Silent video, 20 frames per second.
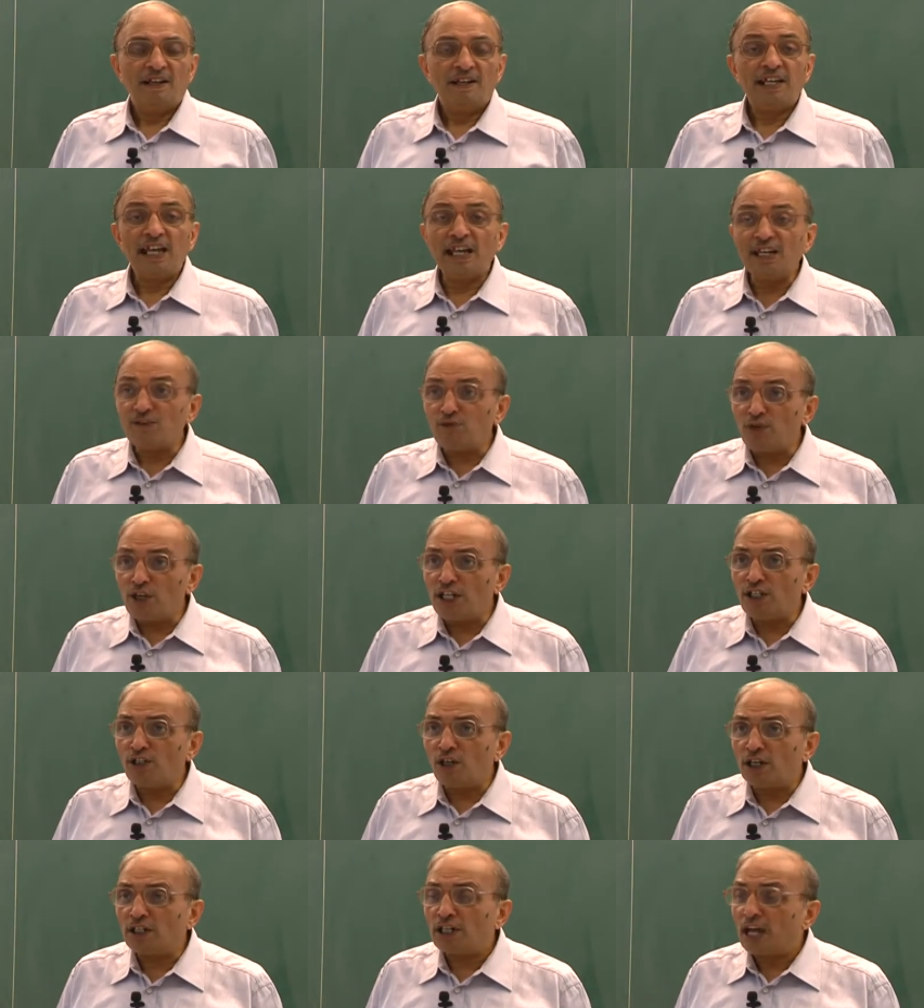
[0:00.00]
Can we
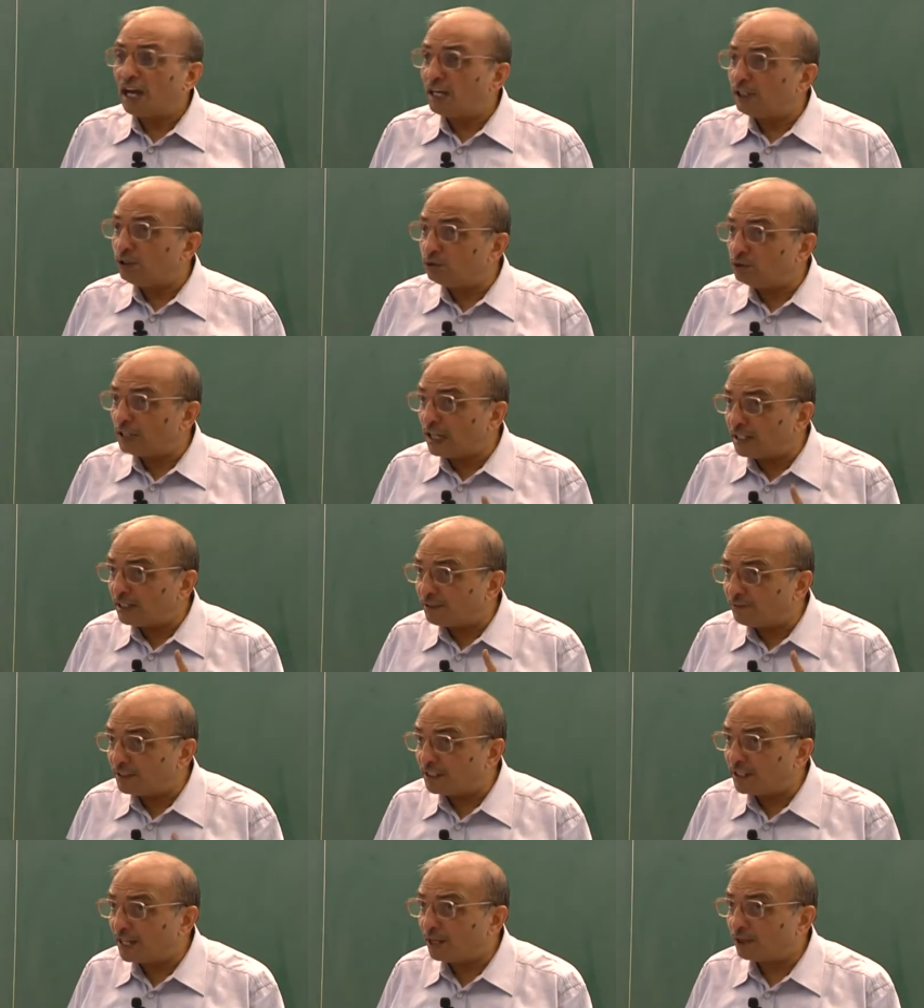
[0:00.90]
not? I do that
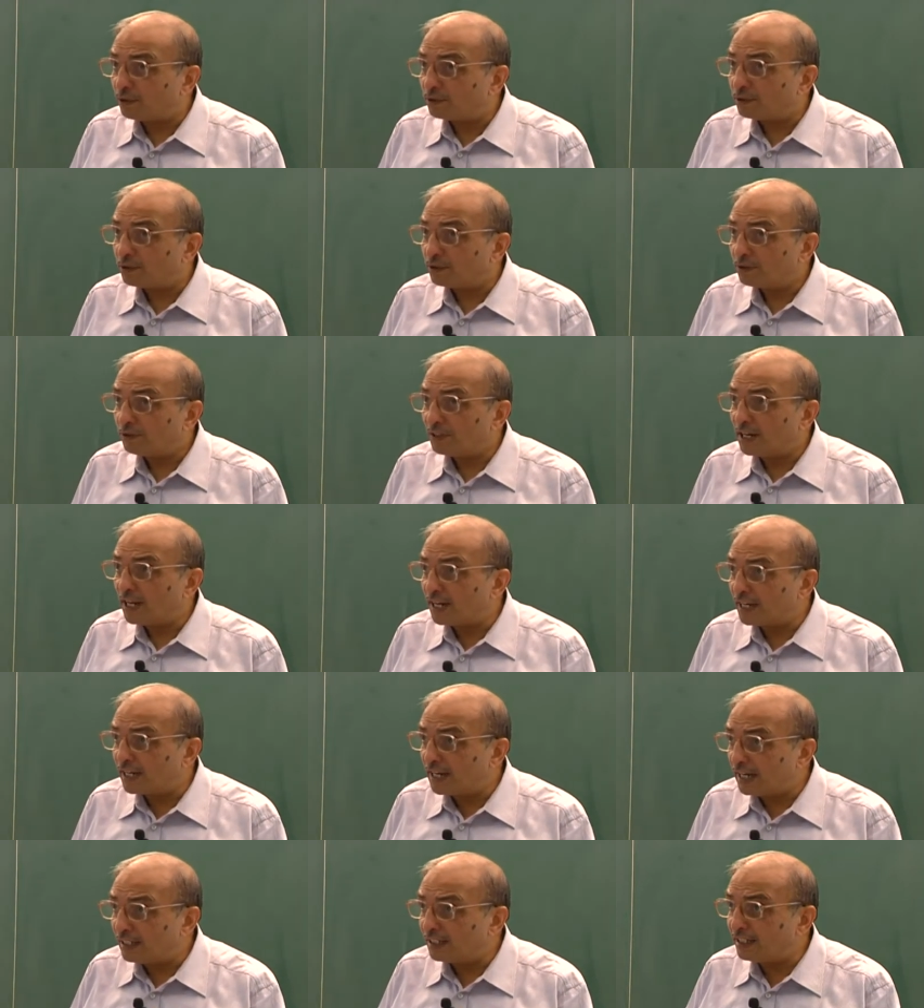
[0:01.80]
even now when I
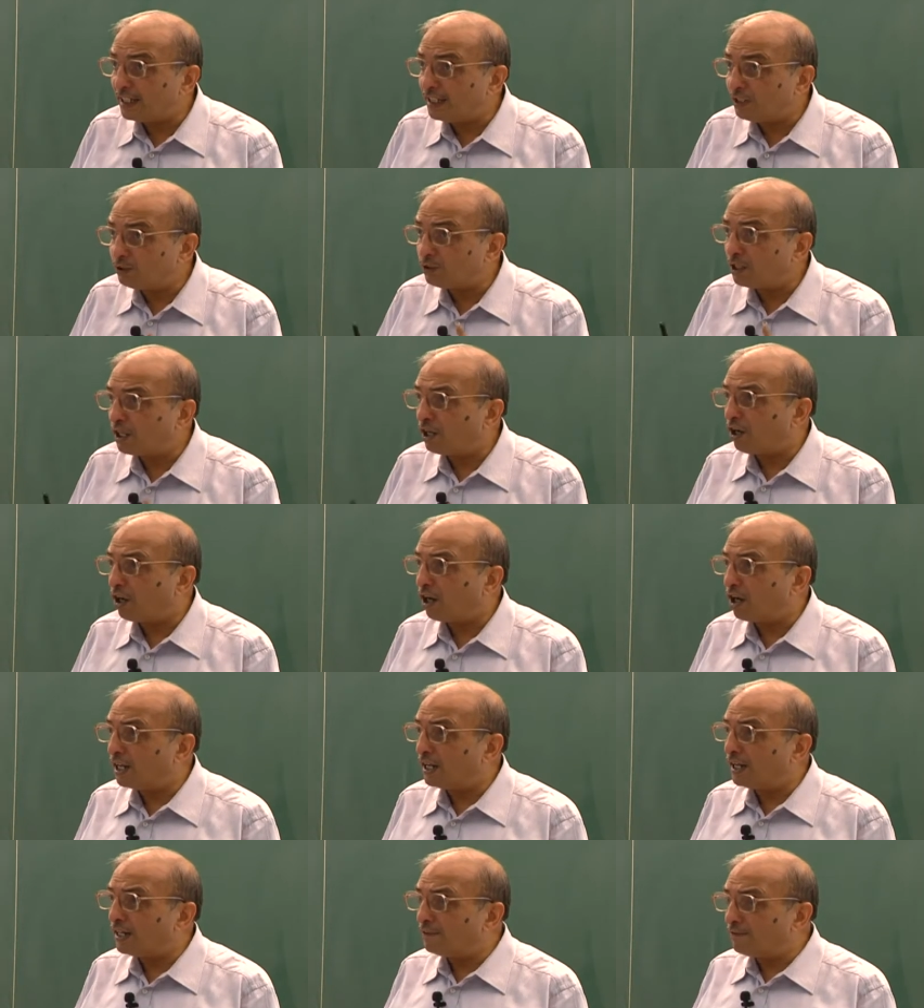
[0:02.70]
get into a
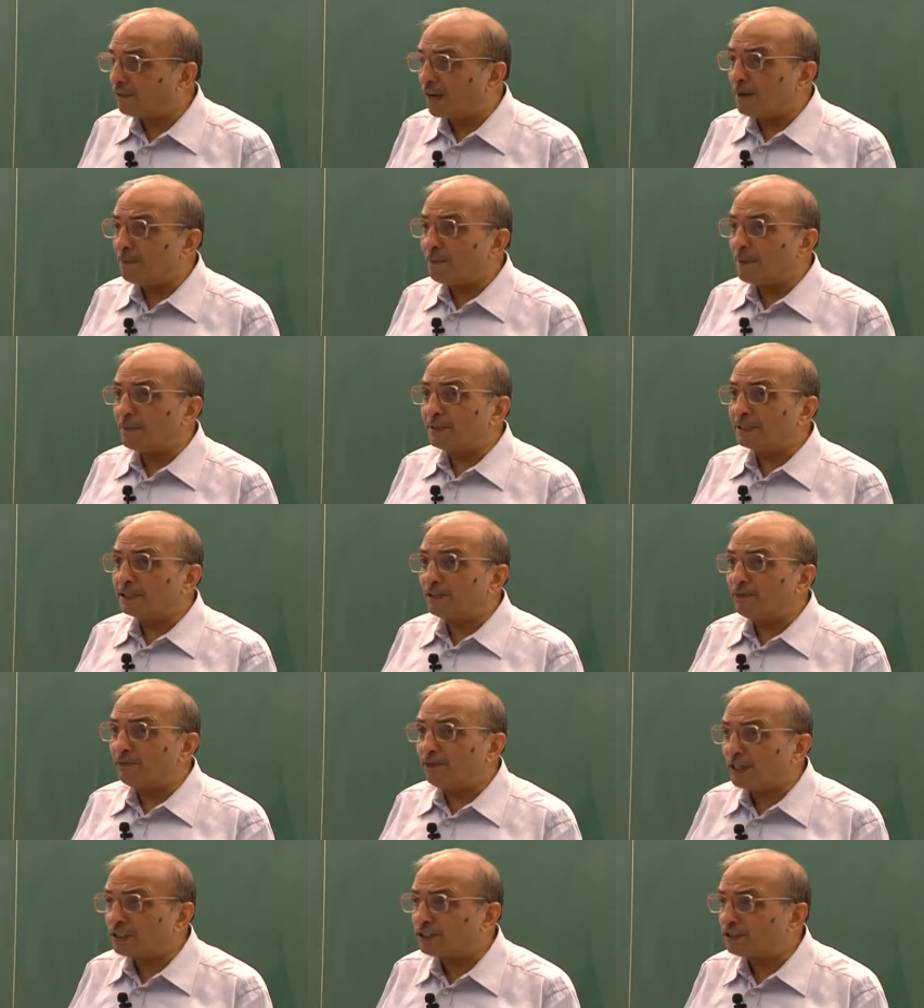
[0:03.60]
hall and if I am amongst the
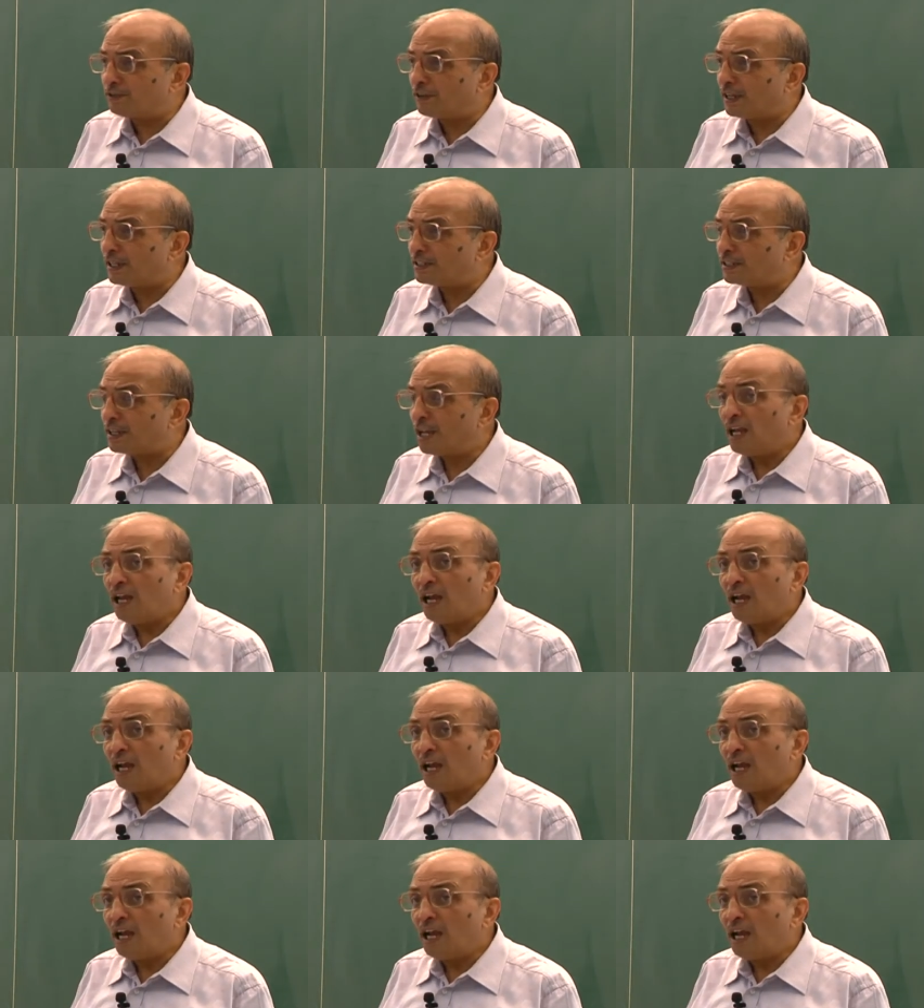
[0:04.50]
first ones,